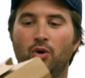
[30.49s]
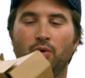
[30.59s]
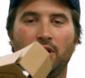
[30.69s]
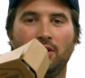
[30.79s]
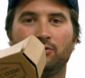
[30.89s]

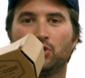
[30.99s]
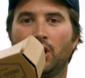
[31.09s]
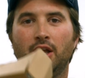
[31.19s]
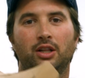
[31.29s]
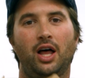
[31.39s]
We've
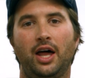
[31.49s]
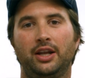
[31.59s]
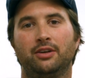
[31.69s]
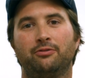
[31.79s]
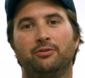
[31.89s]
tried a lot
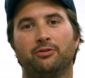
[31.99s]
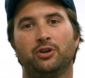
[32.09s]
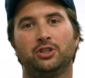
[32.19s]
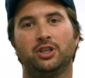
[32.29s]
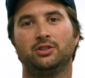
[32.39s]
of different
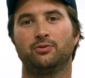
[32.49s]
versions.